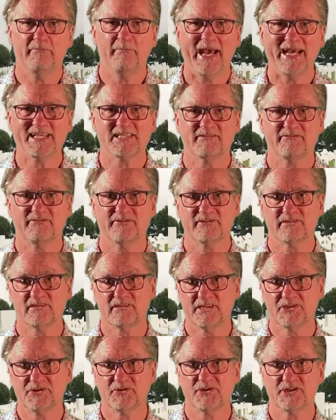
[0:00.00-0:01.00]
pacifist
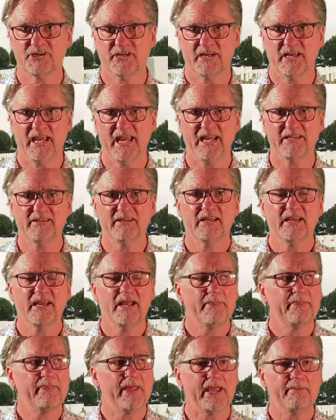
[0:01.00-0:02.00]
literature, and
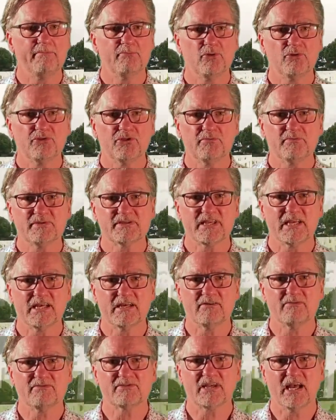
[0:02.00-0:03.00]
they put
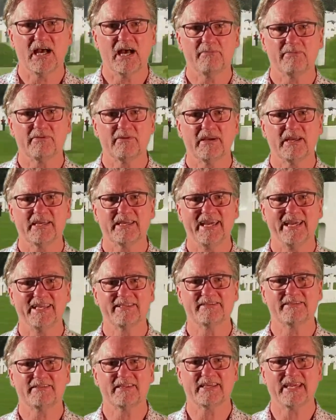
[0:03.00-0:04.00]
themselves up
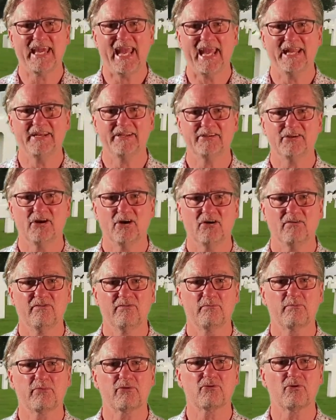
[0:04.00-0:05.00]
against the canon of
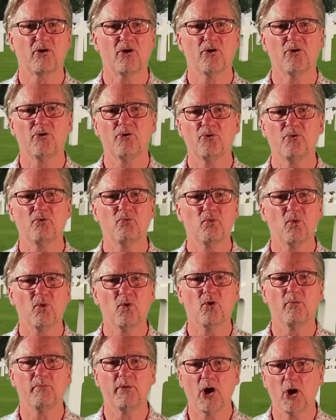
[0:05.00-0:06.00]

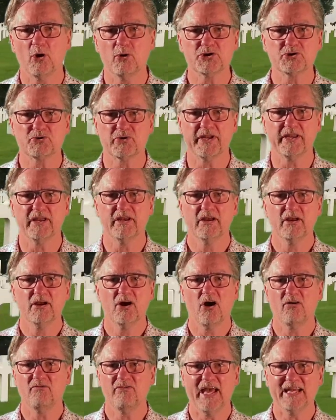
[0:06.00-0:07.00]
pro-war poetry
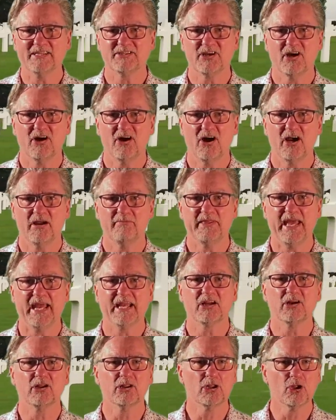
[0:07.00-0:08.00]
of that time
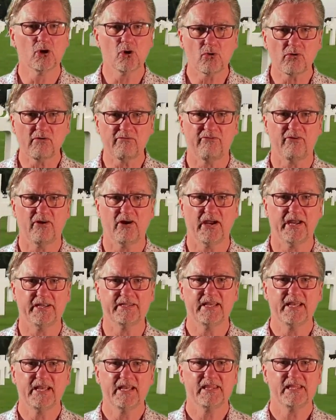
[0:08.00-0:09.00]
that glorified
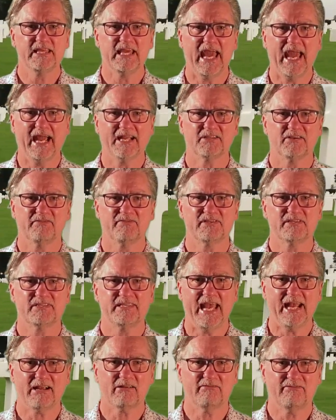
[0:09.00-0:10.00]
the act of
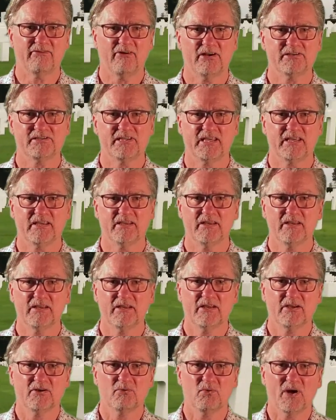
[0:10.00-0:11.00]
sacrificing
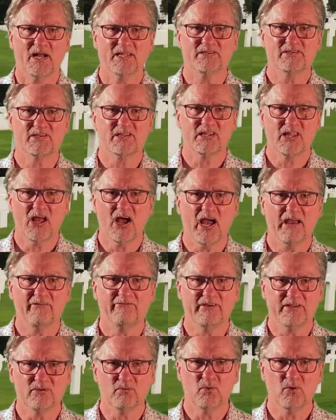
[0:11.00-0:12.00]
one's life
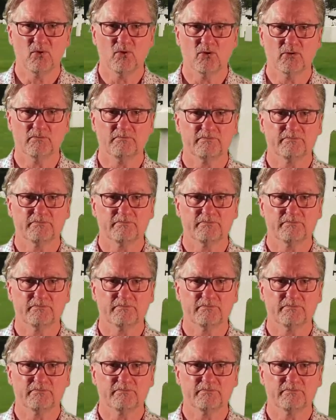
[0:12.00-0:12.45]
in war,